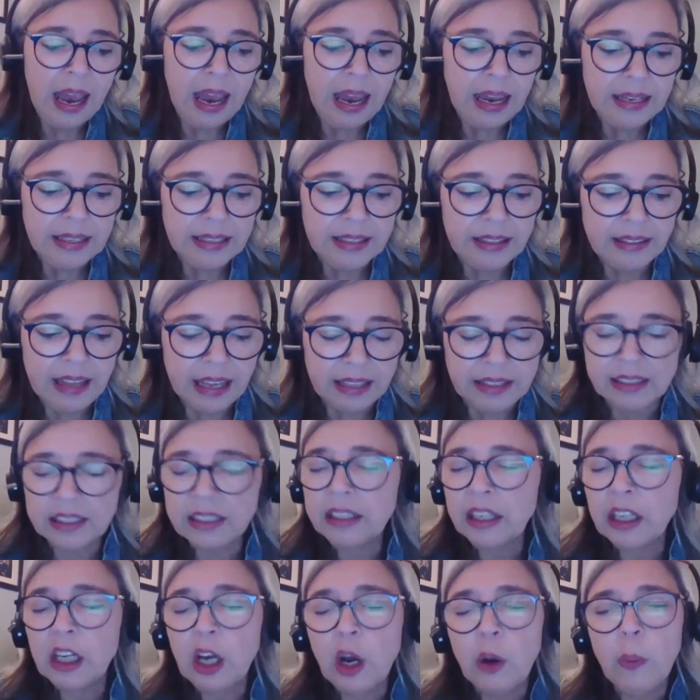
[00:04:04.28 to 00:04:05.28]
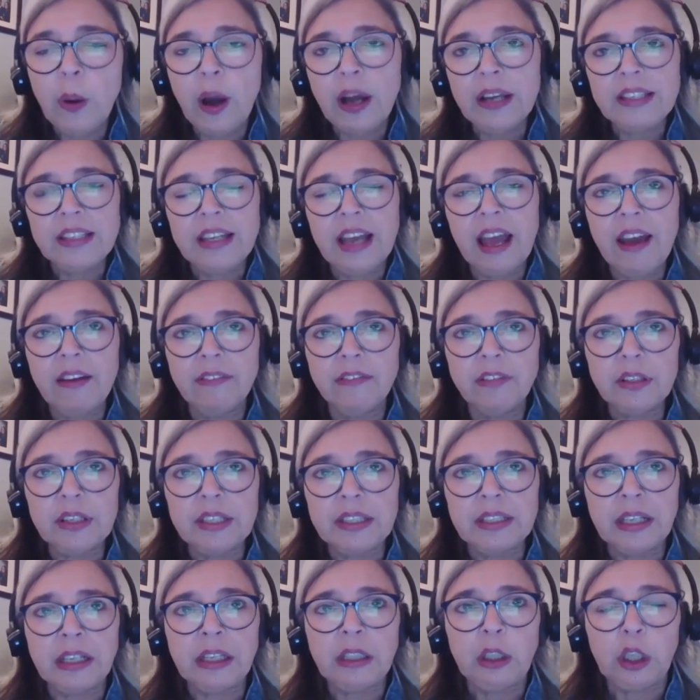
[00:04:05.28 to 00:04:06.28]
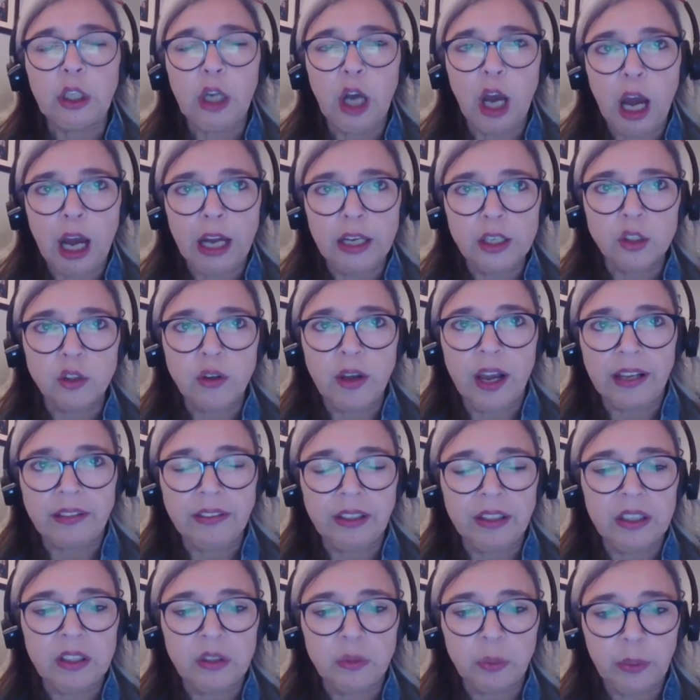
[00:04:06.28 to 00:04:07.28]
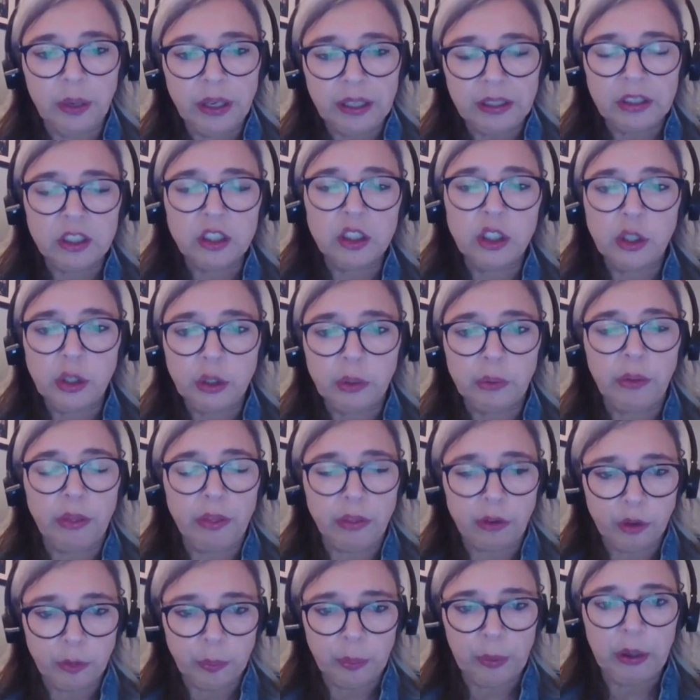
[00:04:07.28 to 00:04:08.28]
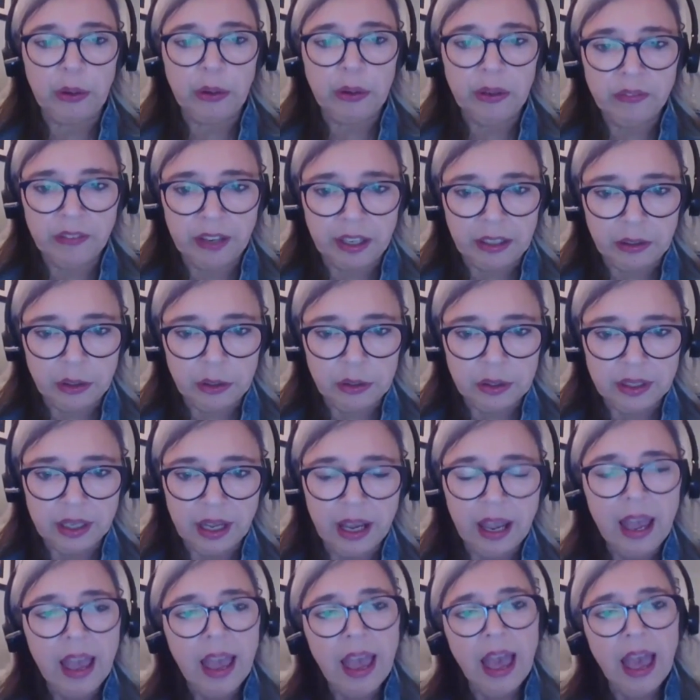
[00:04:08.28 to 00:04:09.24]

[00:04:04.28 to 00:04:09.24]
and that's going to go on to every single contract that is written to your third-party vendors,